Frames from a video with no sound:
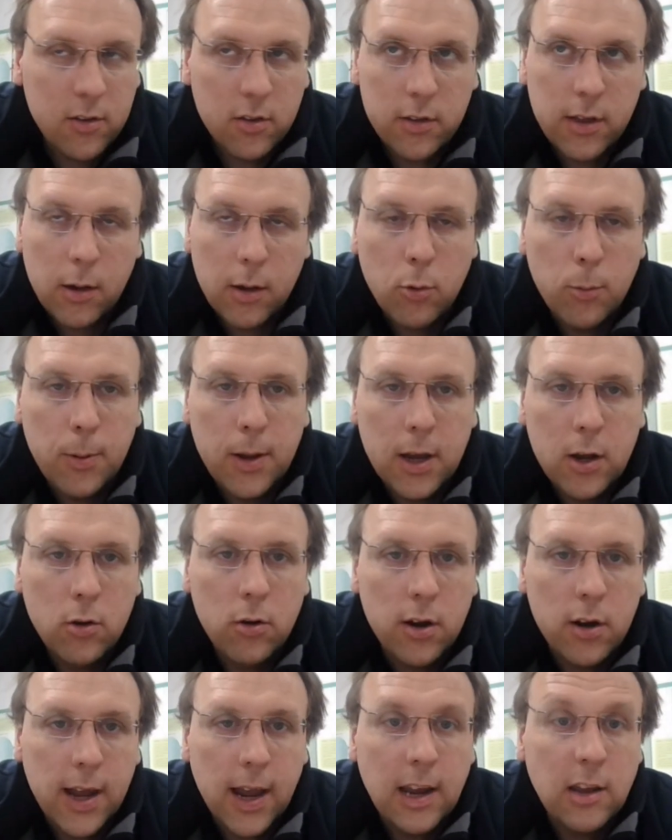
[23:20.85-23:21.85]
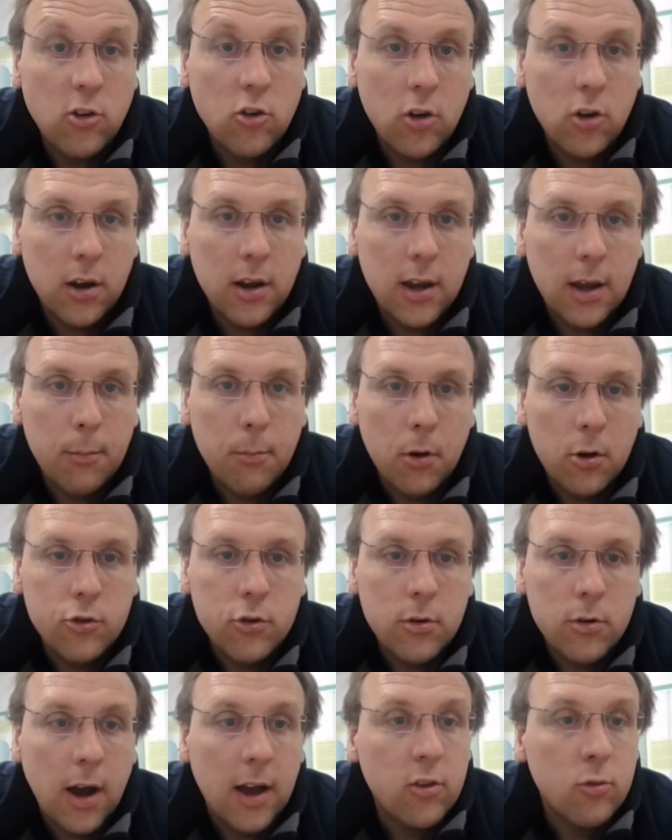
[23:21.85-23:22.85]
So that will be quite a chunky
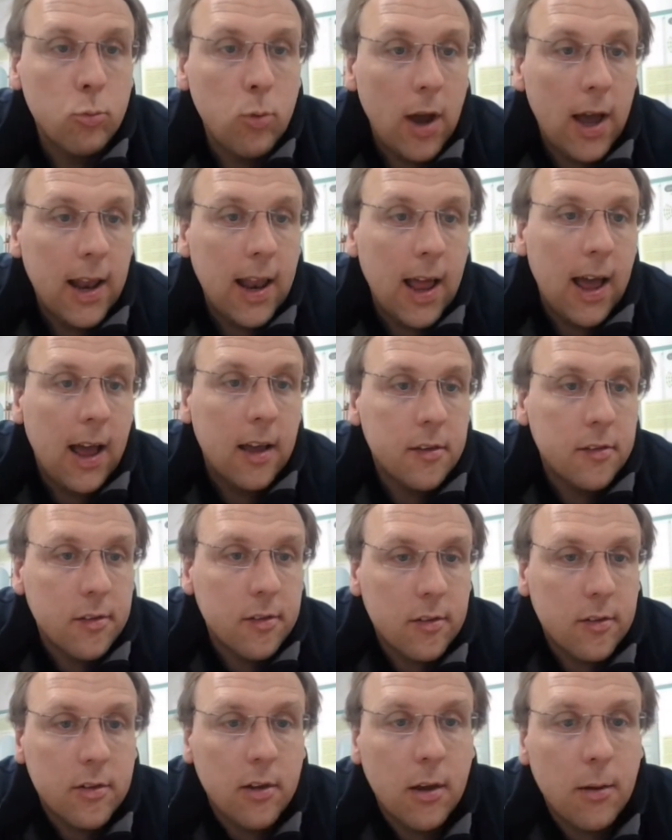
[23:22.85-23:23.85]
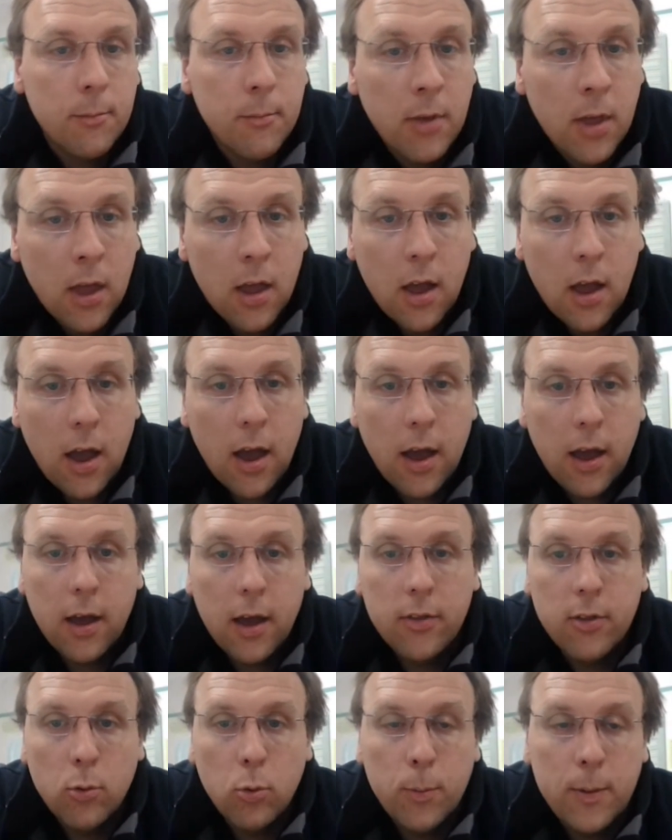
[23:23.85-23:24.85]
module, as well as some
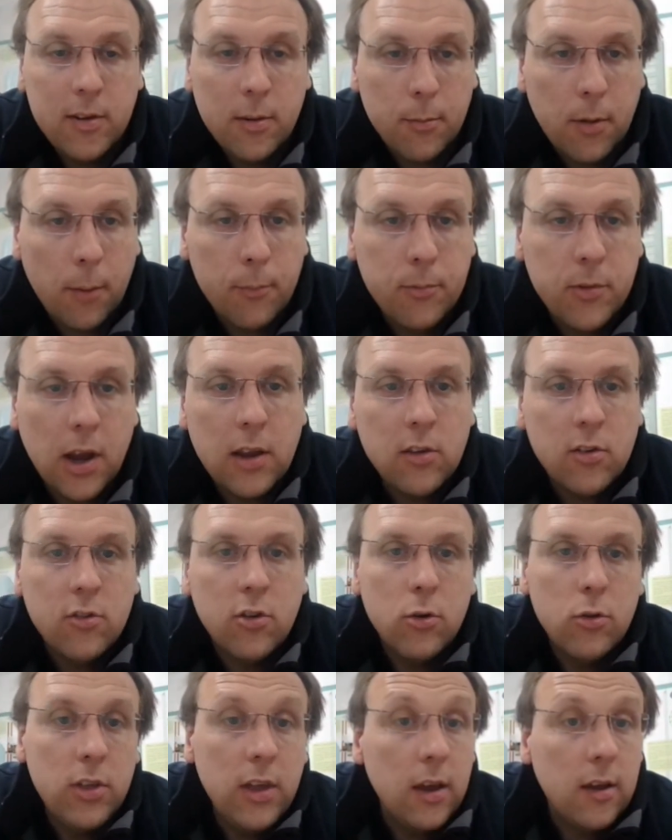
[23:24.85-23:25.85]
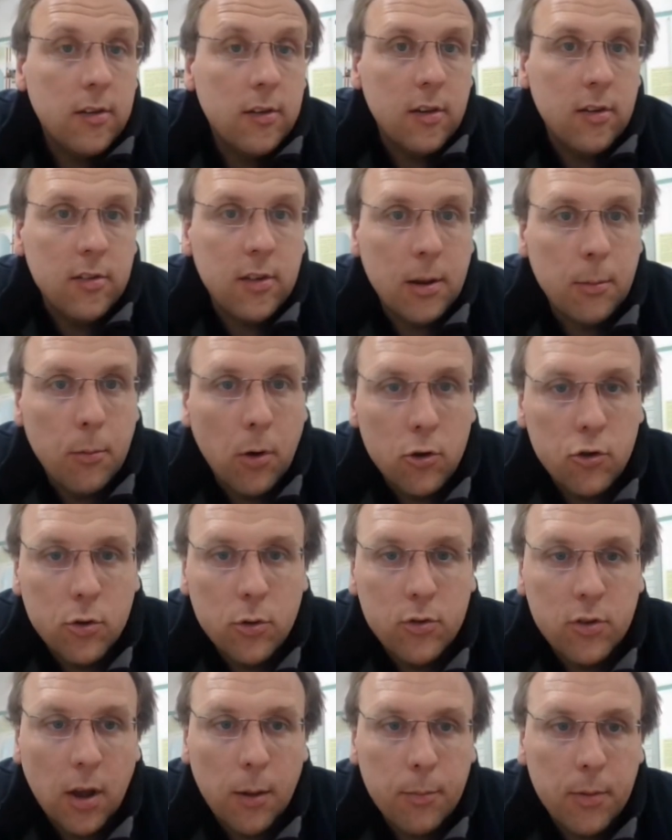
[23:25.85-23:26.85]
there will be some updates to the existing
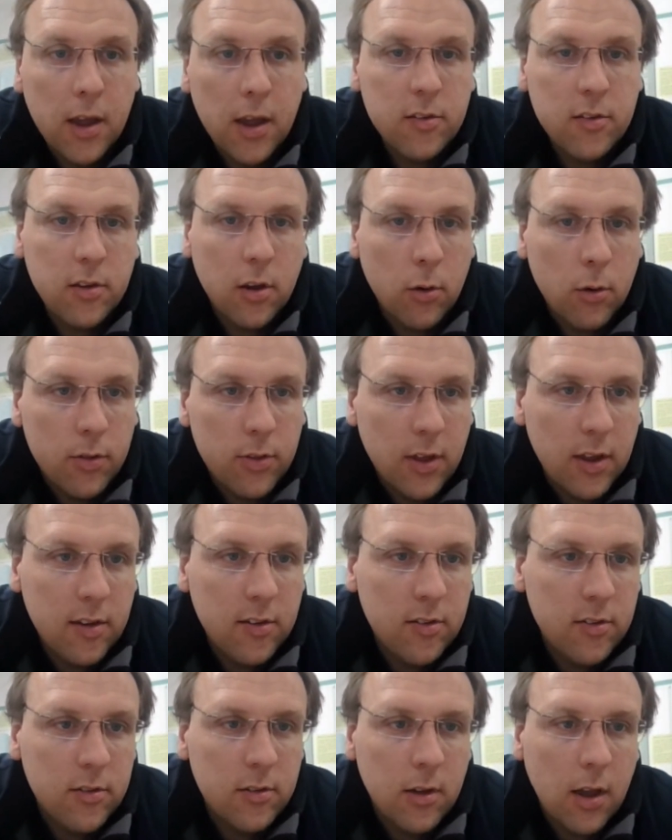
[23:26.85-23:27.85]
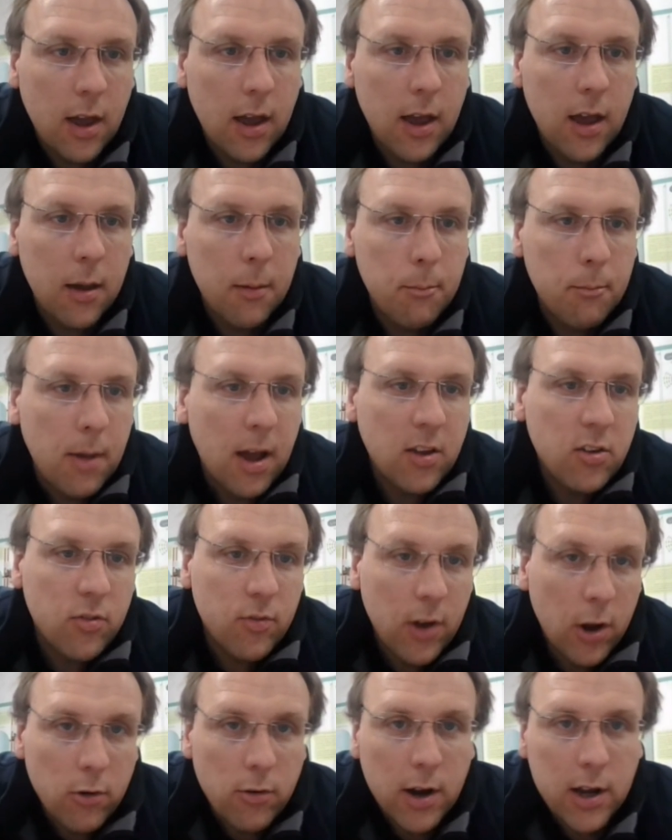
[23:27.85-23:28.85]
modules up there. So this mass
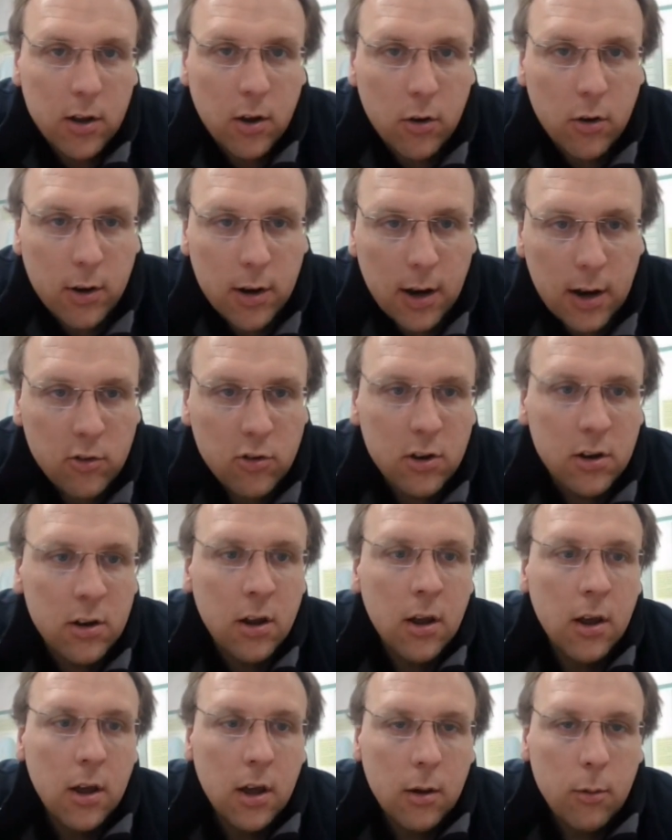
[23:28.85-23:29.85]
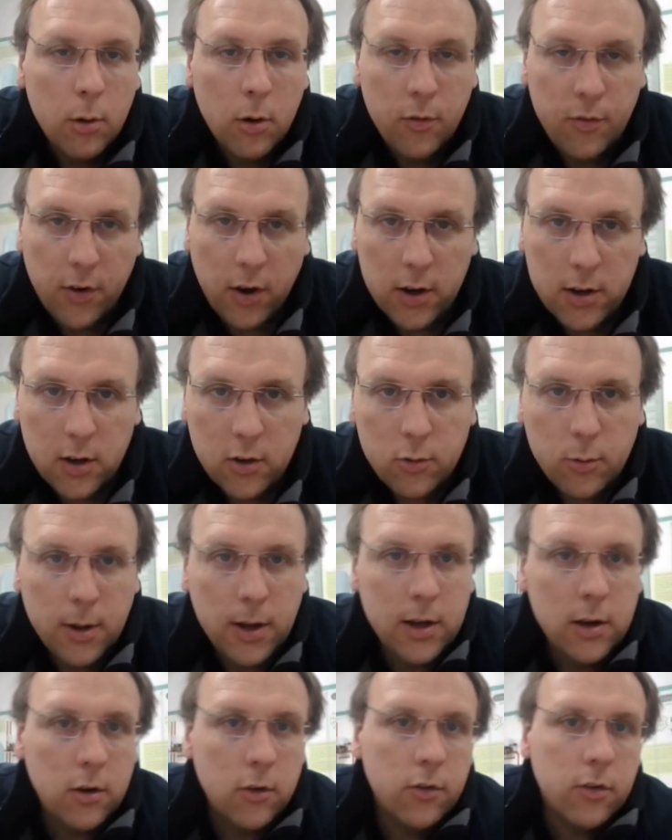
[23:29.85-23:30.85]
flow rate calculation will find its
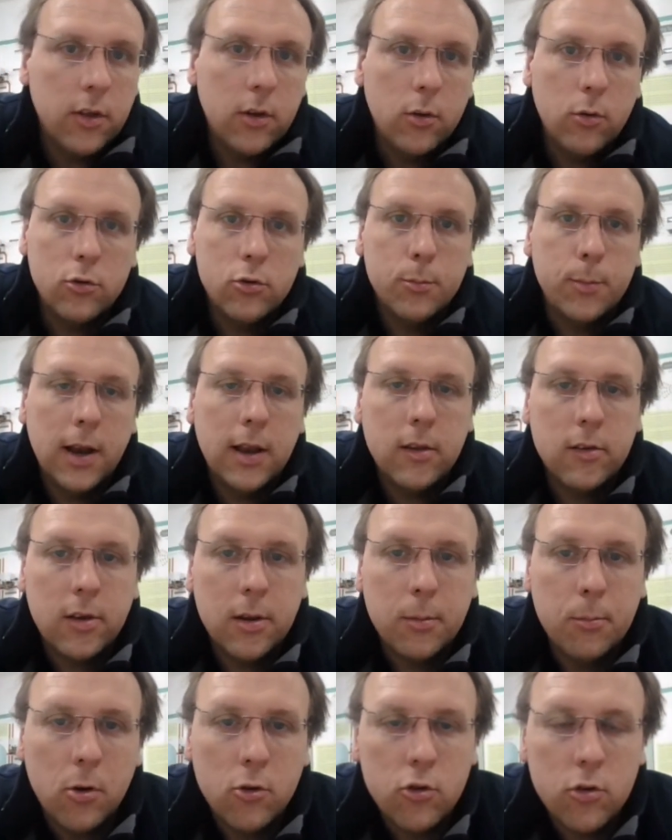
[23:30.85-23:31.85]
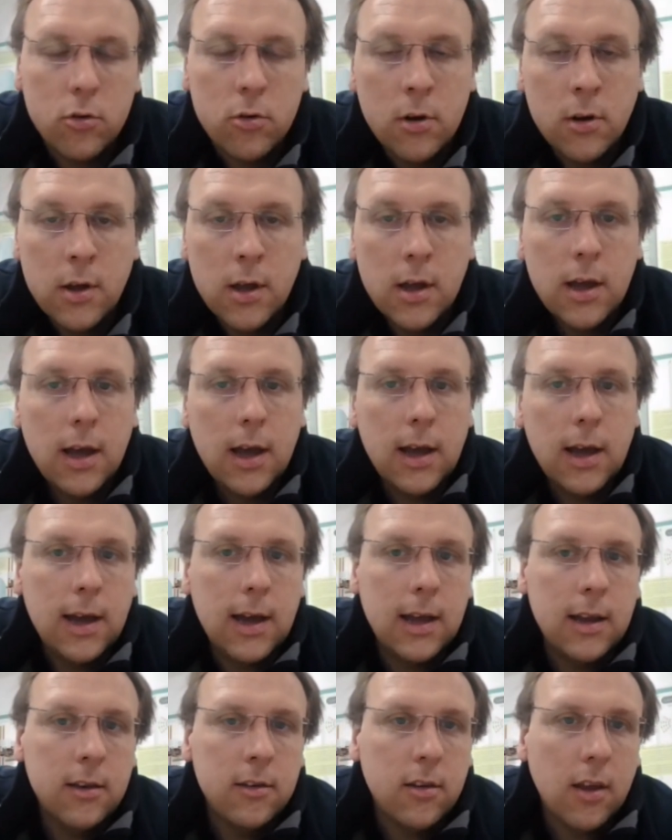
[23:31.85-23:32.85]
way onto the auto balancing module,
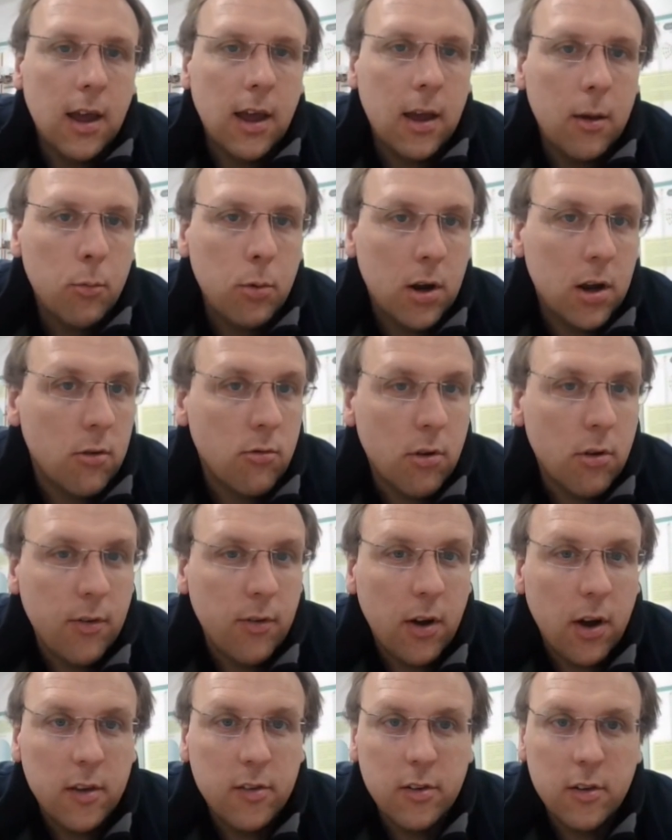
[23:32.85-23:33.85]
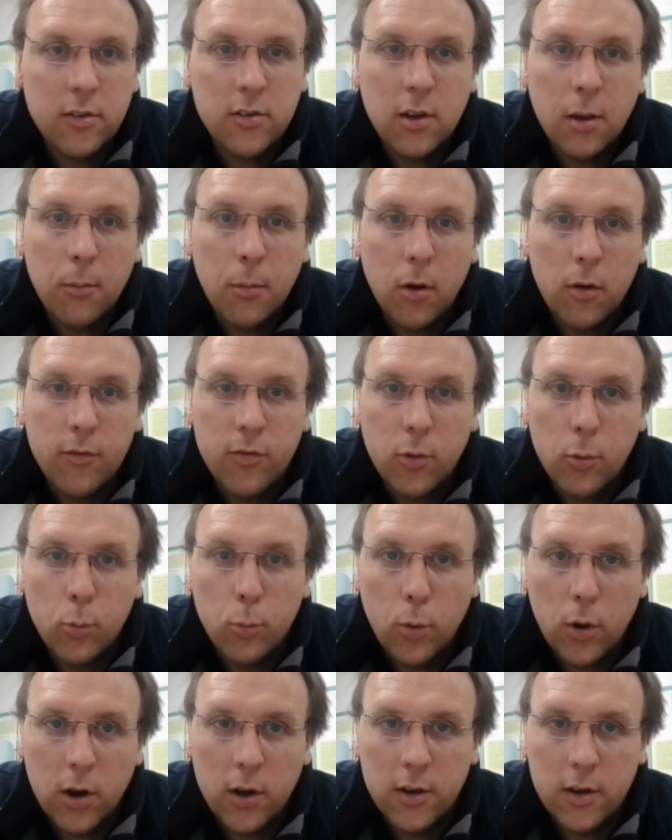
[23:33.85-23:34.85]
and we're going to revise some of the
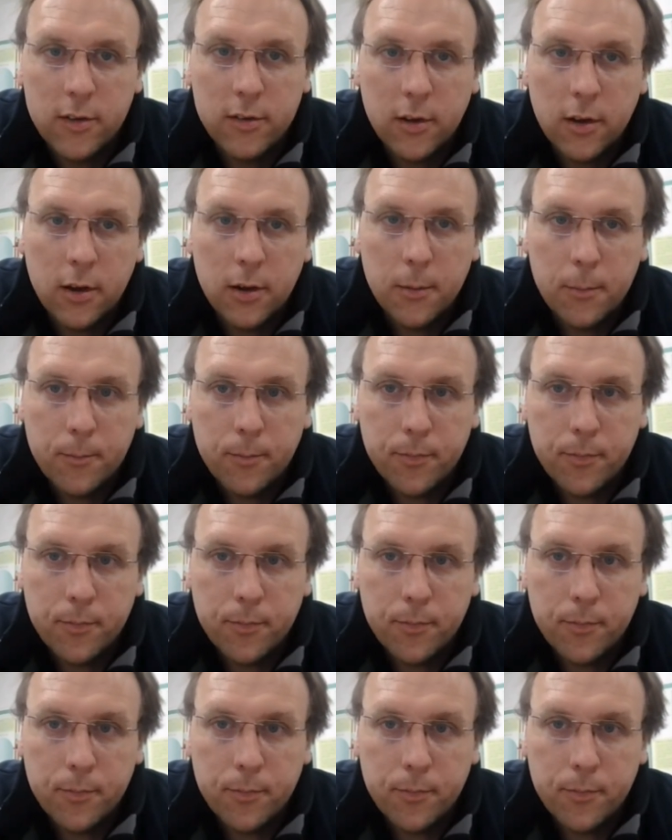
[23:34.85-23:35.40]
Wiser